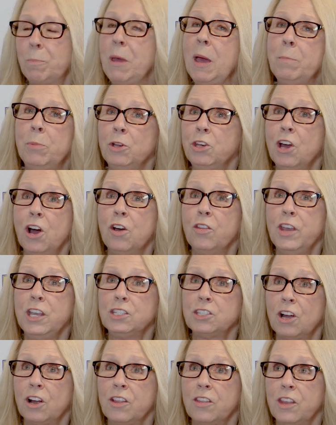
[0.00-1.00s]
people know
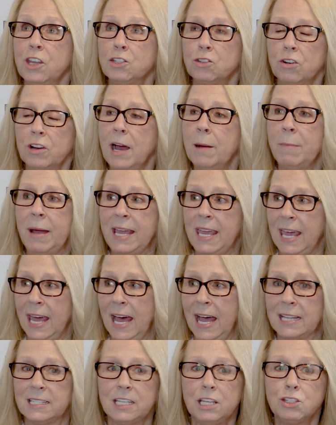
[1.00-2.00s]
these are not my
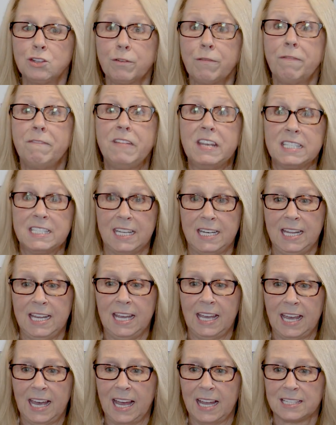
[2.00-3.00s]
cats. These are
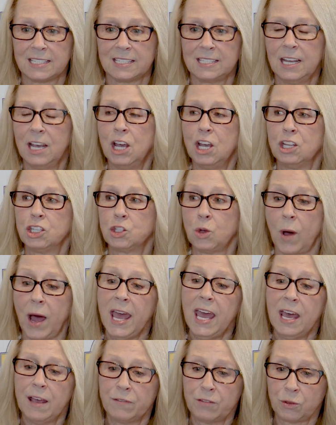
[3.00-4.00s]
visiting cats. So
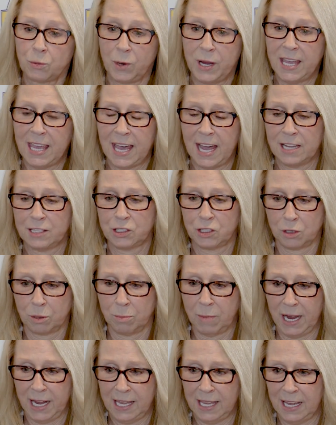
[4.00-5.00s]
I have 3 cats that are
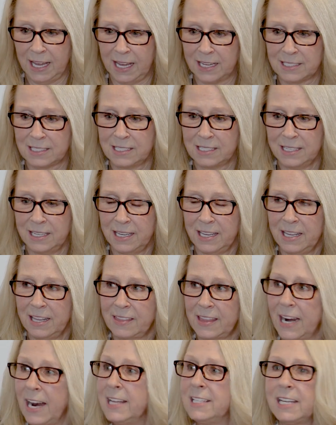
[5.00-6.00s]
my cats
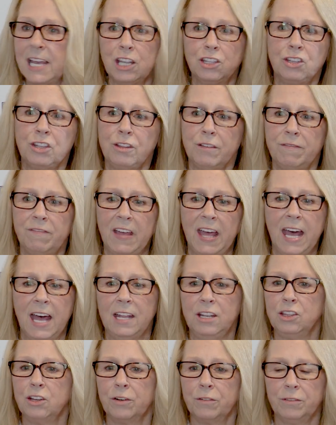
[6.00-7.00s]
that I take to the
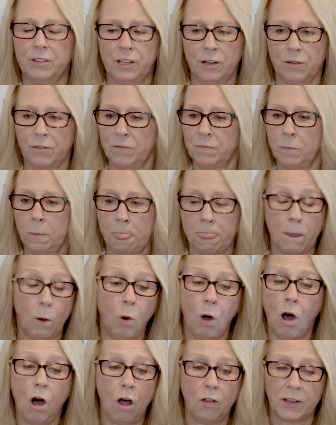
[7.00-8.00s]
vet, and they're
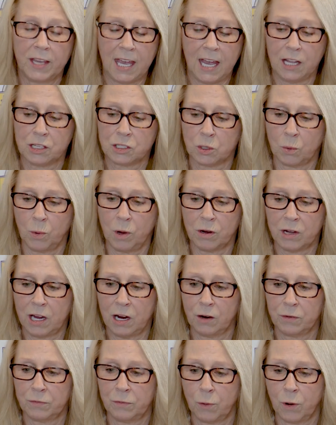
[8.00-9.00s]
all the cats are well
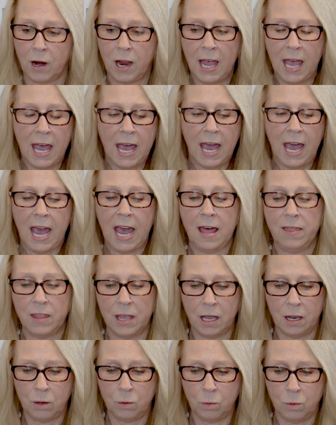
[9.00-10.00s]
cared for. And
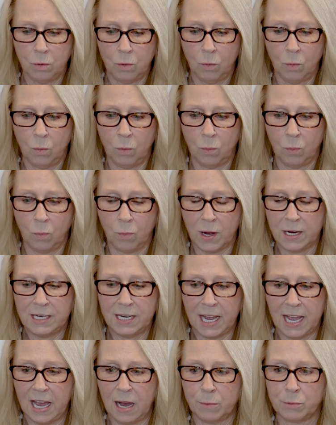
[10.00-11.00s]
then one
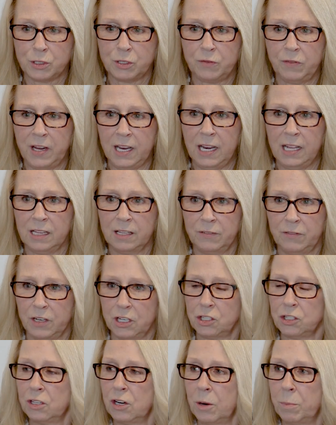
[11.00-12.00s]
day I was feeding the
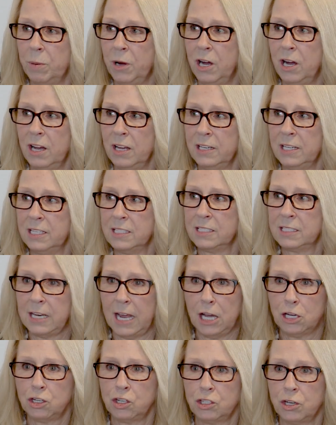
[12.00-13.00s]
fish in our pond, and
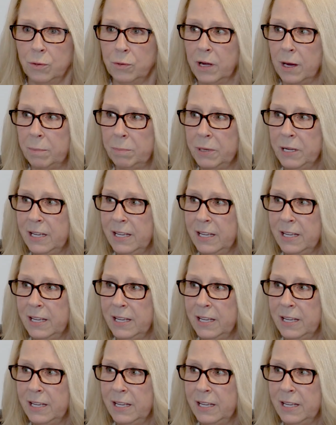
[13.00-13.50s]
Stash showed up.